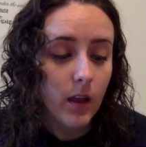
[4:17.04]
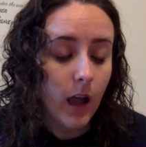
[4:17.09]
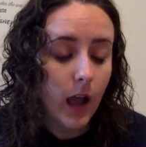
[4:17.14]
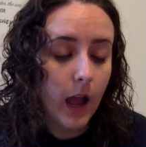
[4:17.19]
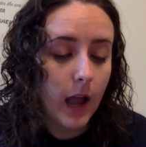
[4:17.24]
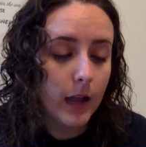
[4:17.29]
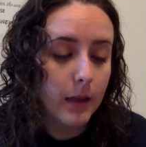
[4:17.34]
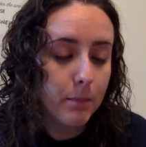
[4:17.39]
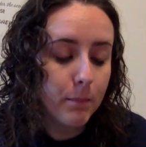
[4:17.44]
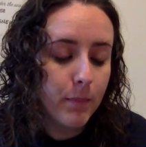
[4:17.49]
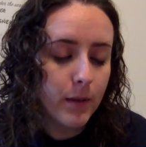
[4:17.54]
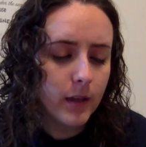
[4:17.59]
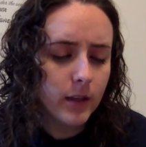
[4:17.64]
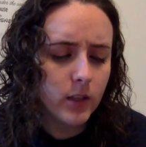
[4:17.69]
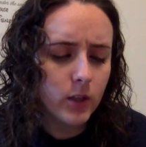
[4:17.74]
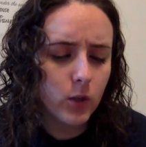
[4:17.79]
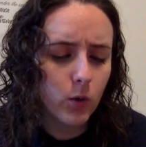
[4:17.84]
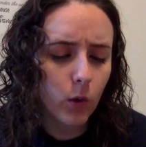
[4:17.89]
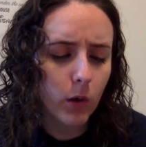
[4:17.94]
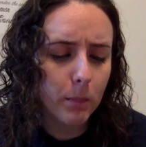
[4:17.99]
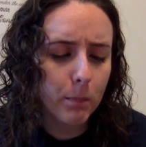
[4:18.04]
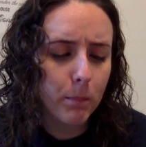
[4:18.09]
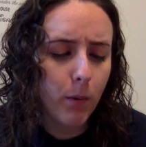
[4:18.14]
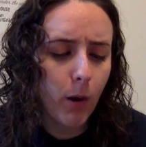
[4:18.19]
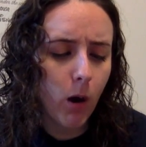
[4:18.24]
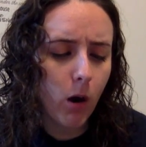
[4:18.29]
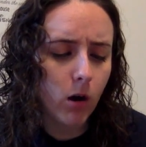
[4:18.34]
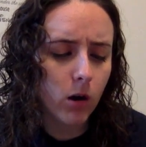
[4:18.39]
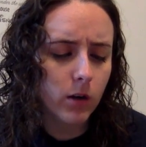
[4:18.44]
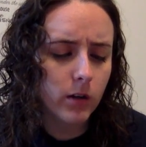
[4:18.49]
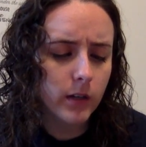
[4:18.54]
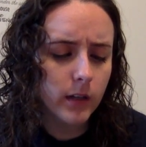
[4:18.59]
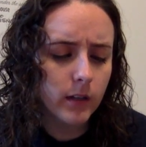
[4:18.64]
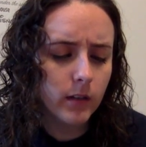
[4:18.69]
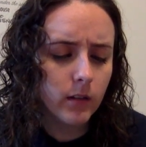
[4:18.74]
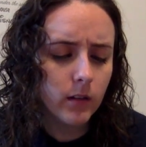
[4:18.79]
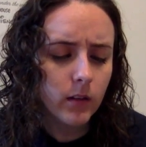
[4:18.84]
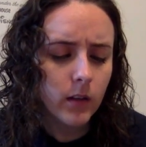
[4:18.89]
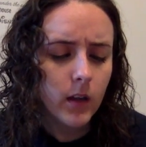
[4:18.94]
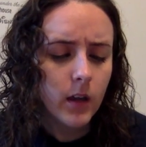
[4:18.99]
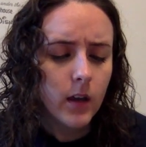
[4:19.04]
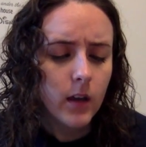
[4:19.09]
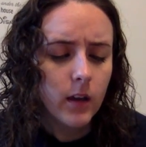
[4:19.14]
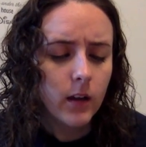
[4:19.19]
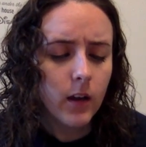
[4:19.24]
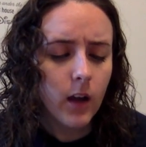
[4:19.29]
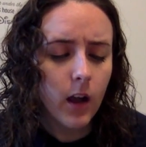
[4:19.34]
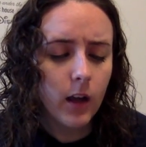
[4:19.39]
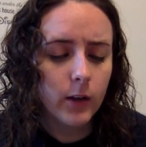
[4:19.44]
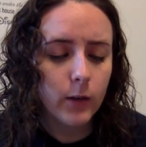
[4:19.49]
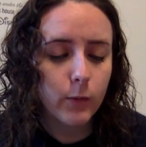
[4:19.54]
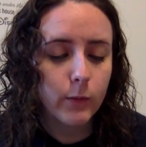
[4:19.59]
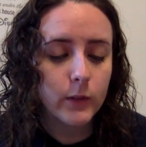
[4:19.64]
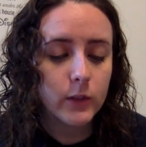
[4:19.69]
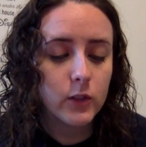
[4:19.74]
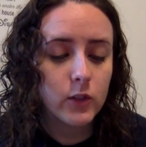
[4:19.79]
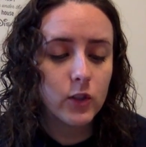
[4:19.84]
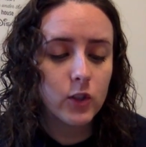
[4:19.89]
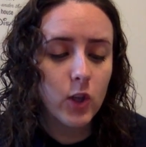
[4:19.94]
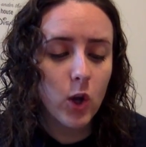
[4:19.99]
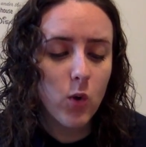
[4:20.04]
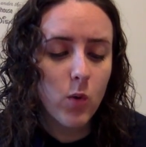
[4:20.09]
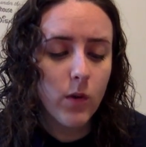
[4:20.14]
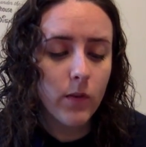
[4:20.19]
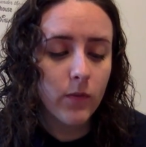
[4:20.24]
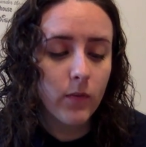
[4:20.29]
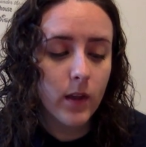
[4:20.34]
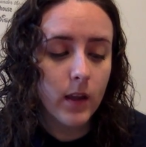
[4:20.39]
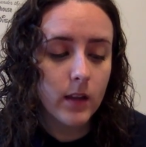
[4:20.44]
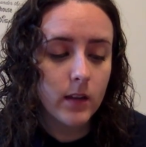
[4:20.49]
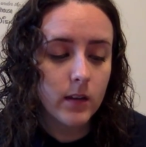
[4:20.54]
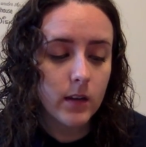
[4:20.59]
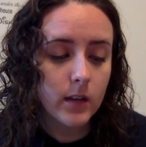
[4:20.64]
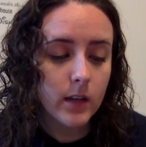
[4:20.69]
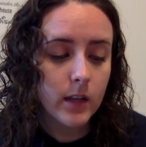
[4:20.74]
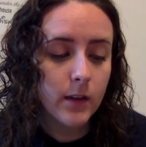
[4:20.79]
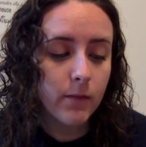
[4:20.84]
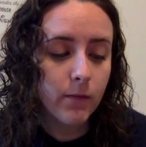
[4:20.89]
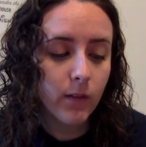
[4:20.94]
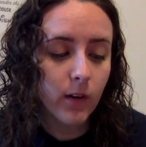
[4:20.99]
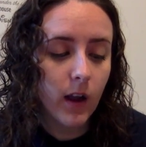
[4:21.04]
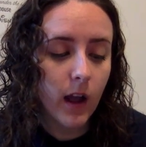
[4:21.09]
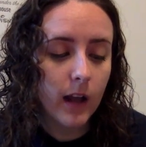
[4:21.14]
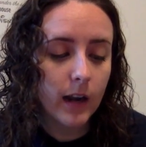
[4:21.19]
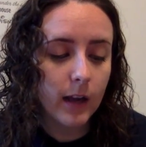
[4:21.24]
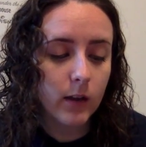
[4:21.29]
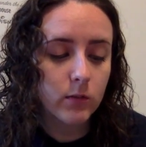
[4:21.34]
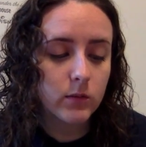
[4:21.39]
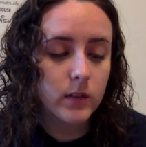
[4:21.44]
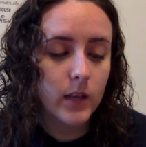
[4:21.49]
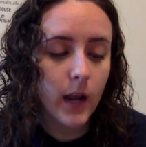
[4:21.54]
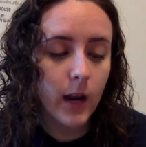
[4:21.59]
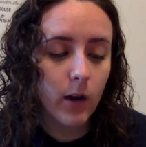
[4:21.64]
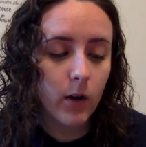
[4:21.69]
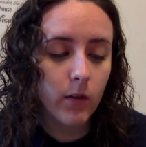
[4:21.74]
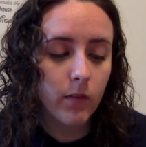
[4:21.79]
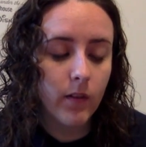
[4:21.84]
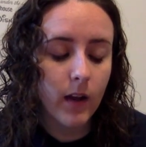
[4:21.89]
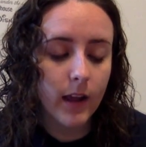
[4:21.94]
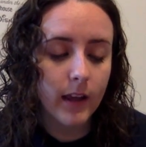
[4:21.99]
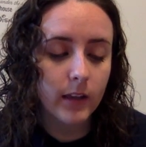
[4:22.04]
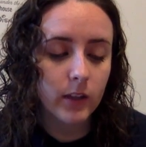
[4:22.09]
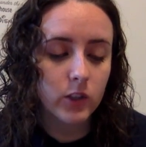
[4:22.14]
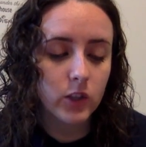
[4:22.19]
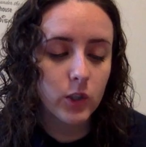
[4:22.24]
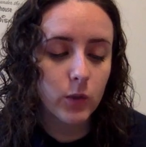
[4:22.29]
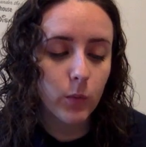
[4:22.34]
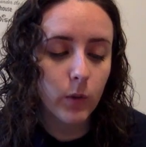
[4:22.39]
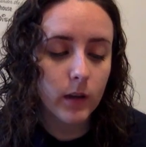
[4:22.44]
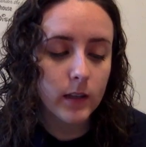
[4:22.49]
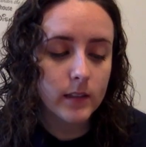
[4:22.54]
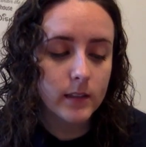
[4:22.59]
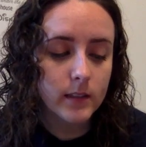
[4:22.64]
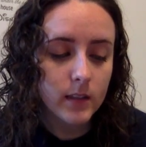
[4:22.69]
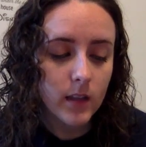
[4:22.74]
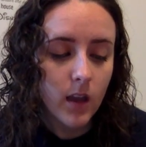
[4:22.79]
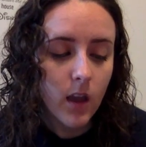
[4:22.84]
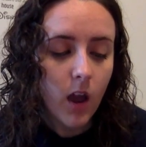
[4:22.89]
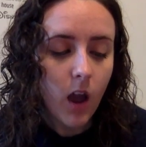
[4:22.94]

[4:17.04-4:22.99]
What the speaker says: I beg your pardon? Connor was so offended he forgot how terrifying she was.